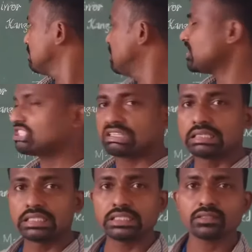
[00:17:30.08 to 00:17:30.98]
just
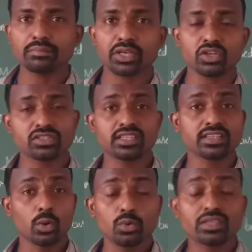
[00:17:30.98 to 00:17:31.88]
turned because that
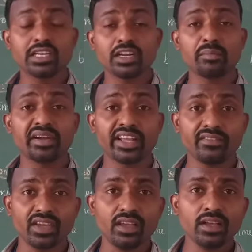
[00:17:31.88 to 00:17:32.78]
sound was a little bit
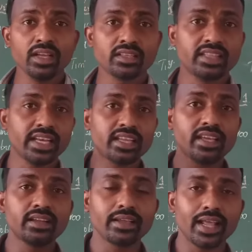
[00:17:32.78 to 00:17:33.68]
heavy. Then
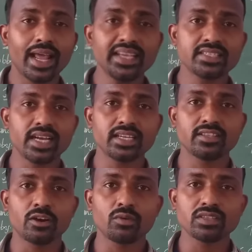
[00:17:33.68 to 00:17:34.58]
he realized
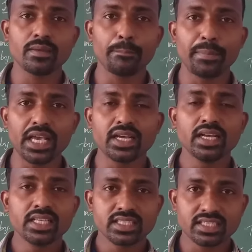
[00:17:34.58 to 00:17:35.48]
that there was a
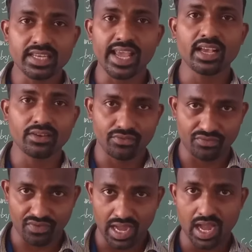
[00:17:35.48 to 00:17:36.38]
big snake
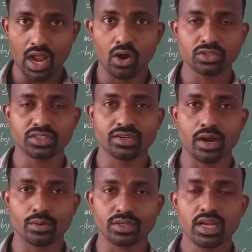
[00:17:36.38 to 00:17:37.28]
fell on the
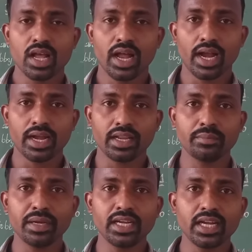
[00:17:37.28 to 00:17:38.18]
ground. And
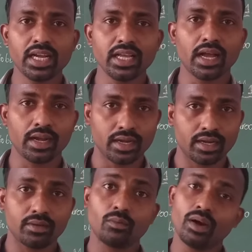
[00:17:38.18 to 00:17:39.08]
immediately,
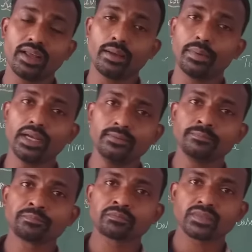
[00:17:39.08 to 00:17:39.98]
and what happened?
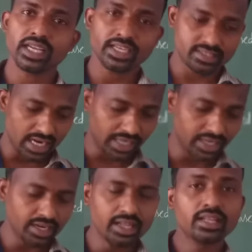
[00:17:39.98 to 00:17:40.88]
It
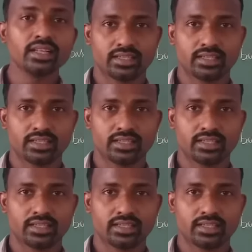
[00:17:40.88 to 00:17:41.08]
started